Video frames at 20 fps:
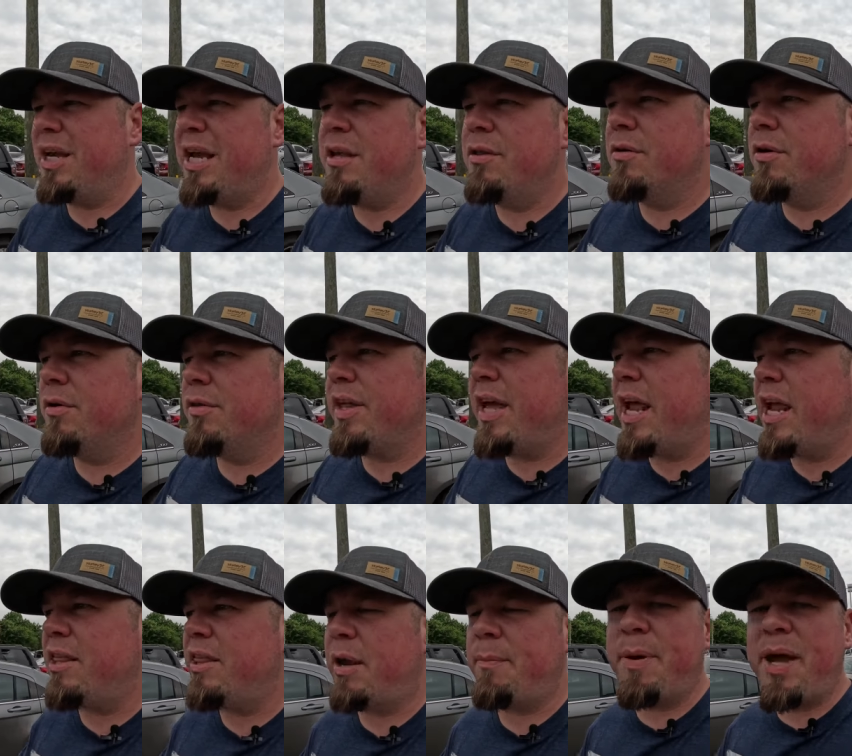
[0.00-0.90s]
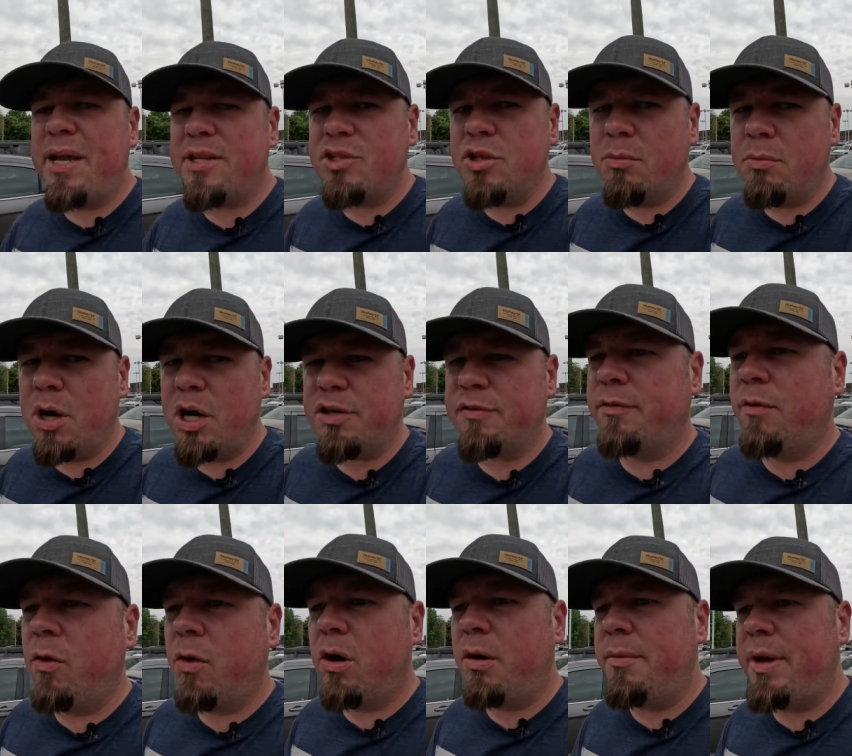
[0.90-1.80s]
Either they, they pay too much
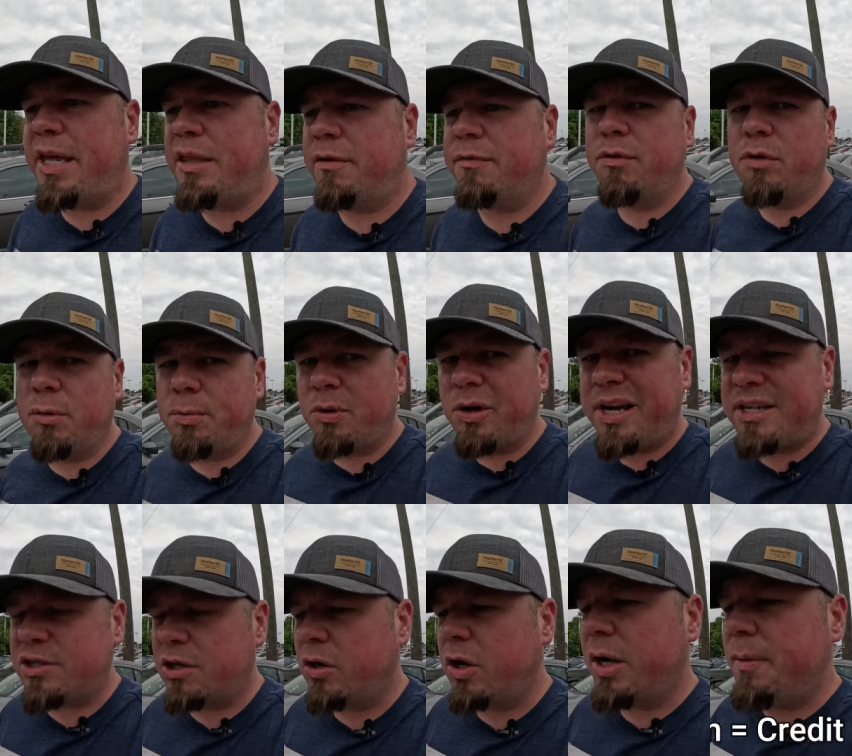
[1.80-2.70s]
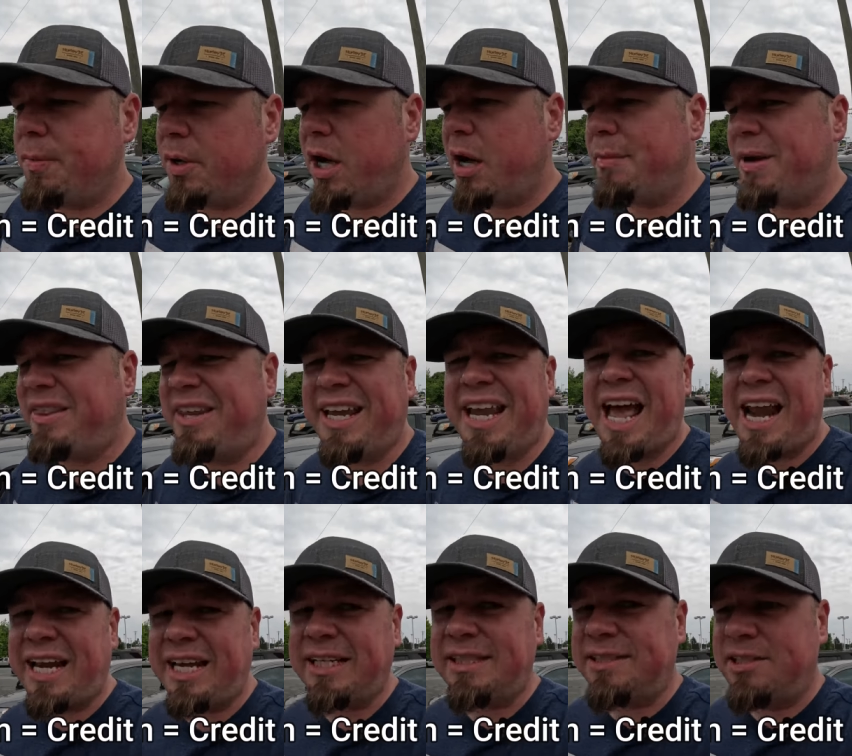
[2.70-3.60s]
for them and their floor plans are creeping up and they got
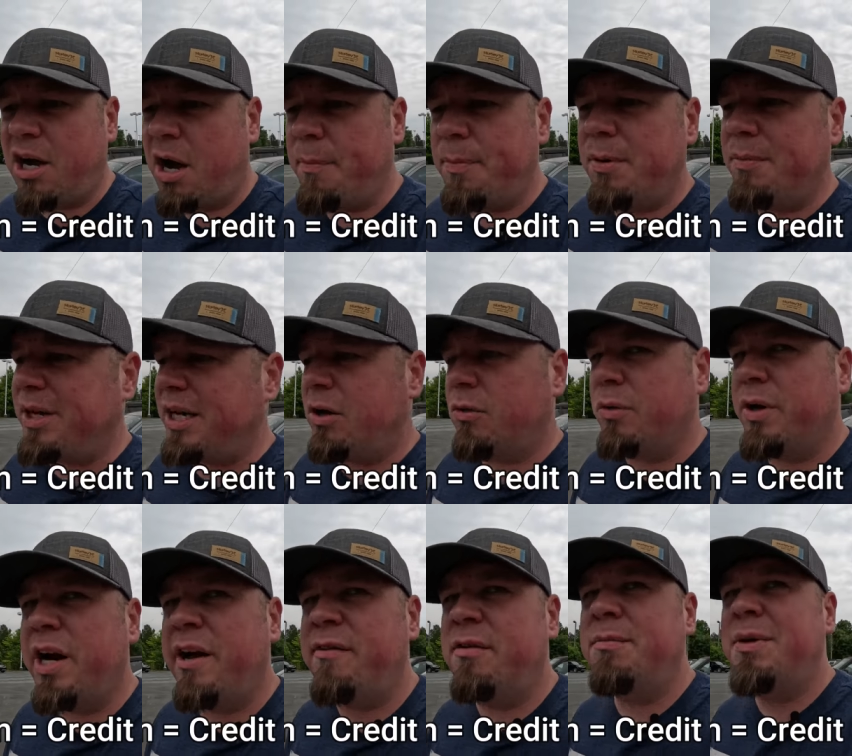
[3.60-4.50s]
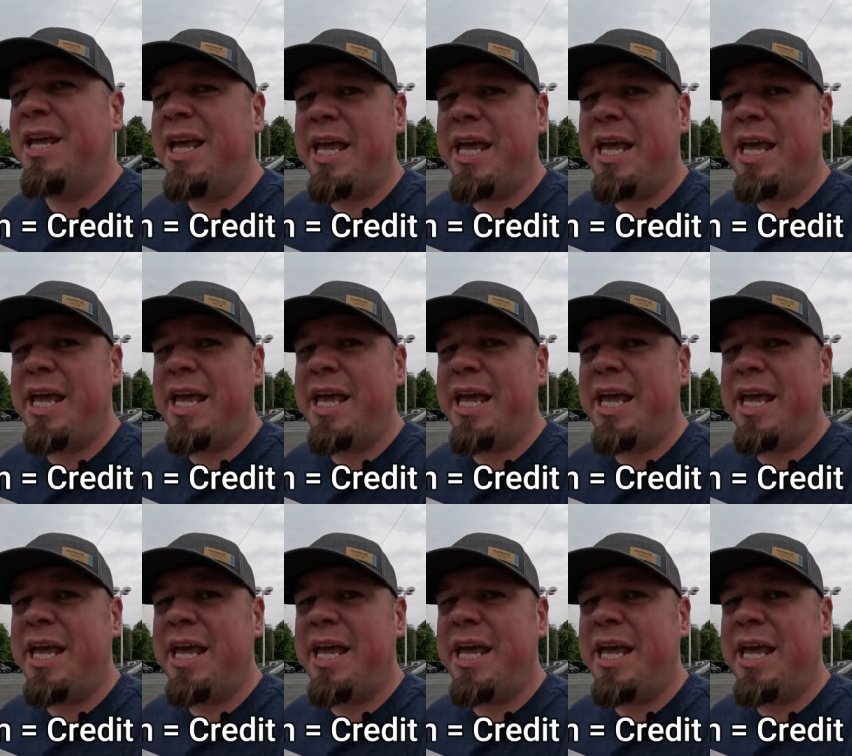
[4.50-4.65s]
to dump them and get rid of them,